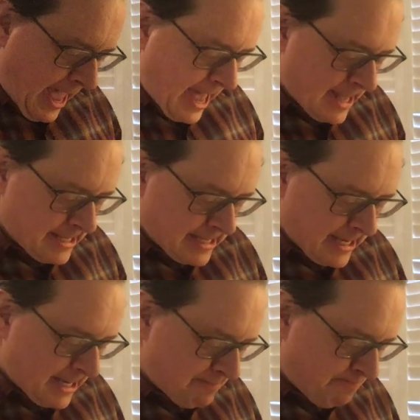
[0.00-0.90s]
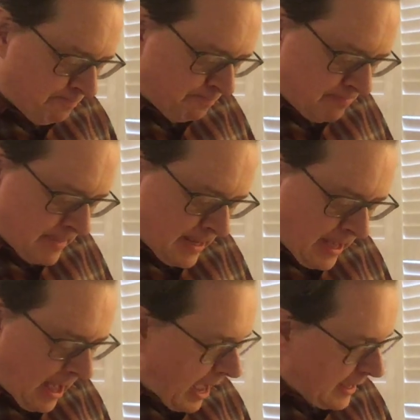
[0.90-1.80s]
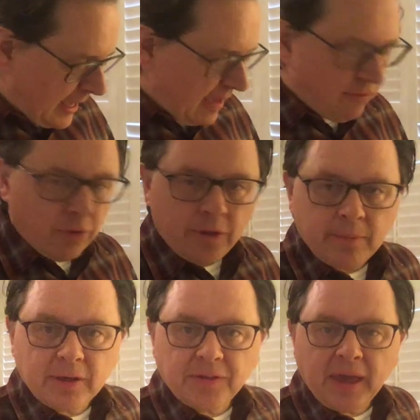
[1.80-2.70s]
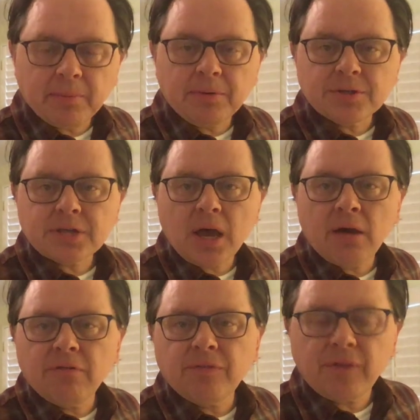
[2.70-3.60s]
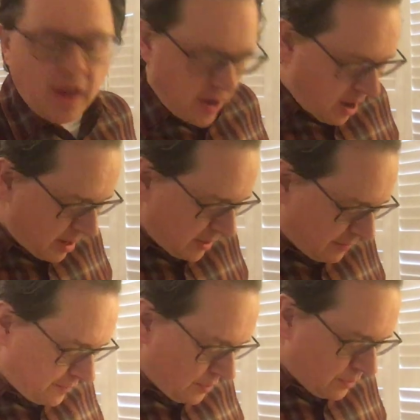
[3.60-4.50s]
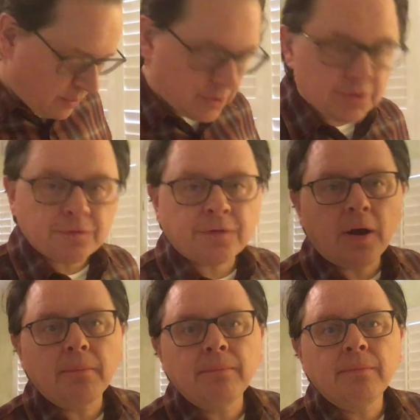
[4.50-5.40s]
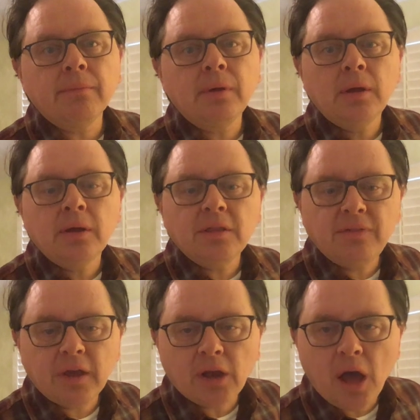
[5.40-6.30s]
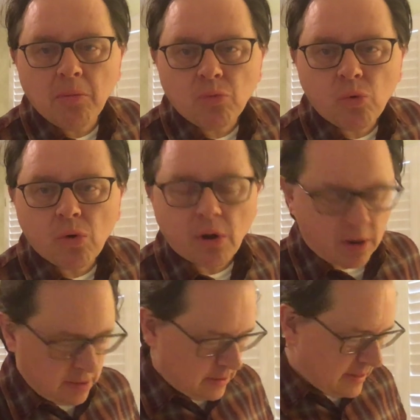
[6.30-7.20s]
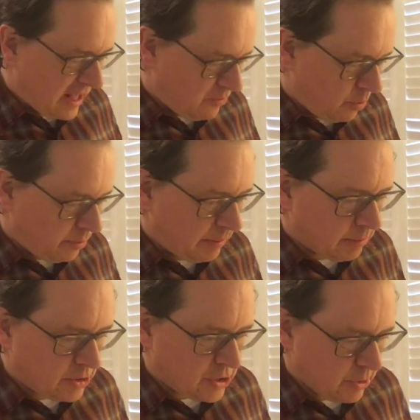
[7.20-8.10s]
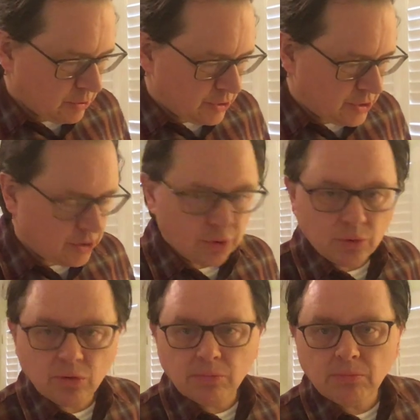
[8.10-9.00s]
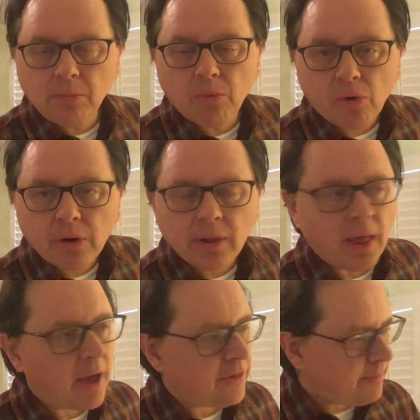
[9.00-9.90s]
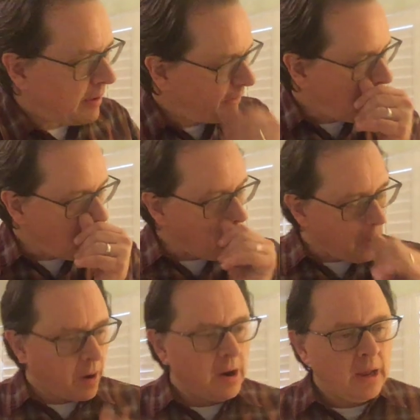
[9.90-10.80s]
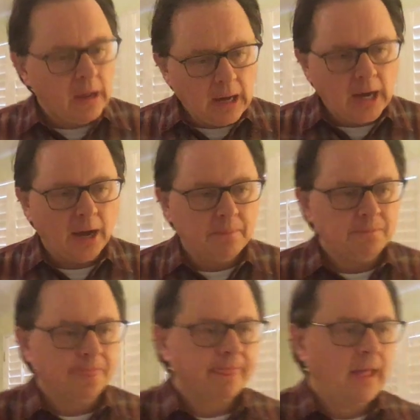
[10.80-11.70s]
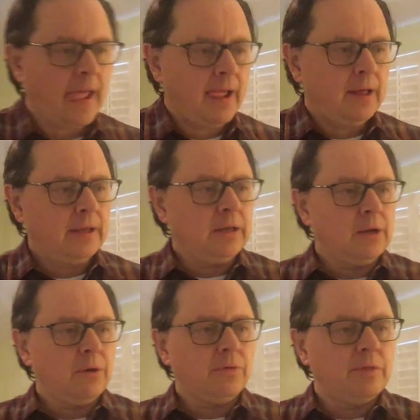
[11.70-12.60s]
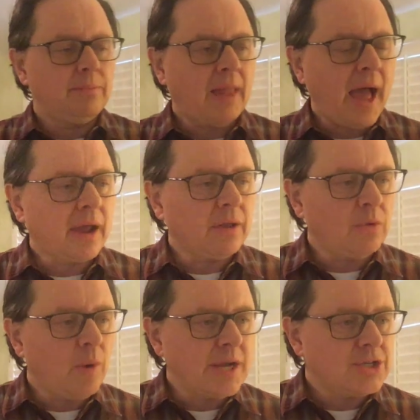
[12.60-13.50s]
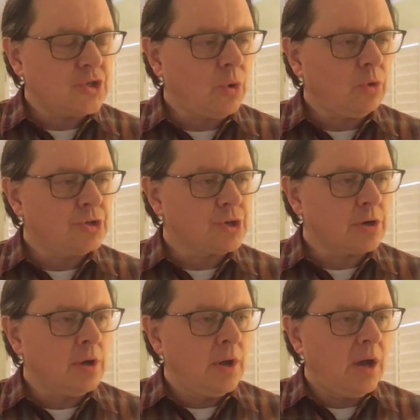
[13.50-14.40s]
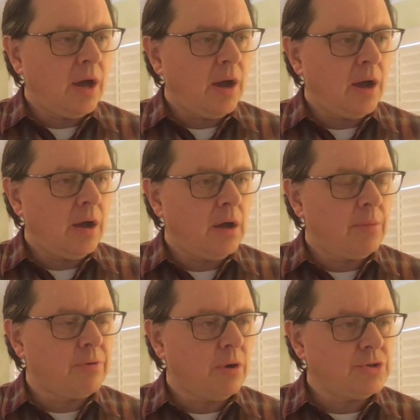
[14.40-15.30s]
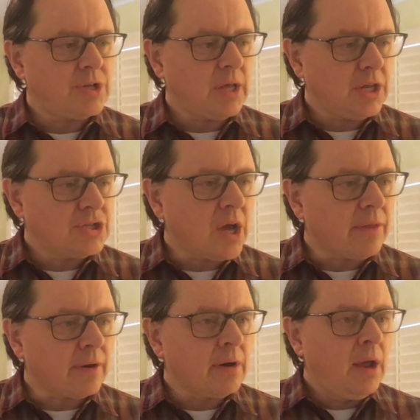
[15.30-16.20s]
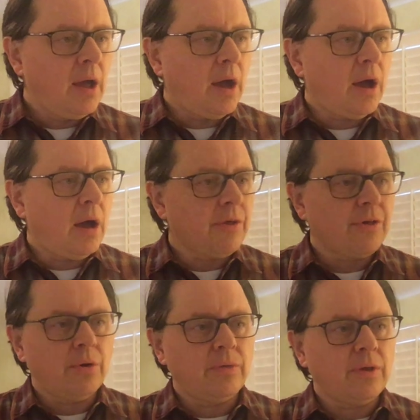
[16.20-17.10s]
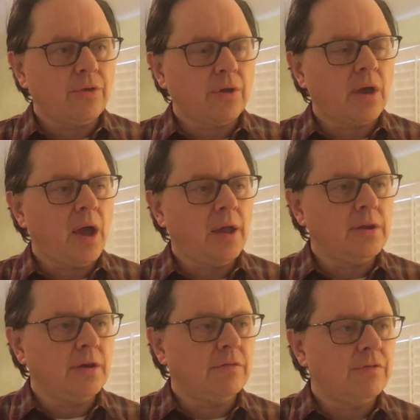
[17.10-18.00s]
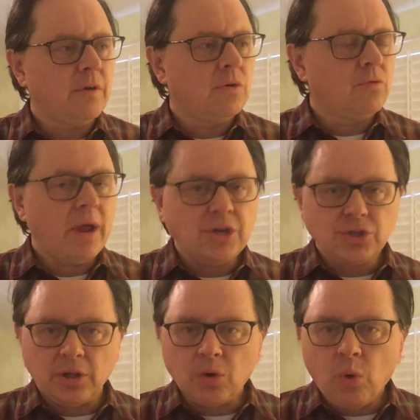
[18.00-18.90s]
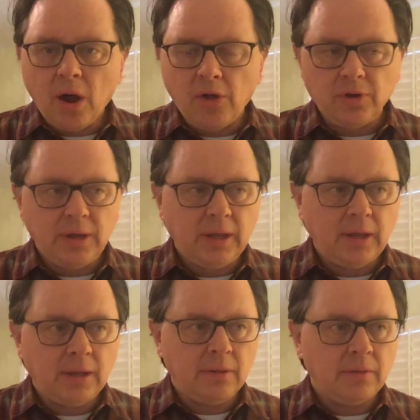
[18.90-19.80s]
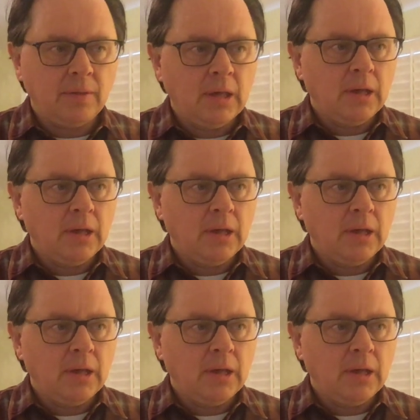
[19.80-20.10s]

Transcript: And I gave you some examples of the iconic photos from the Vietnam War. That's what we were chose to memorialize about that war. The black and the white soldier approaching each other. So there's a kind of racial equality in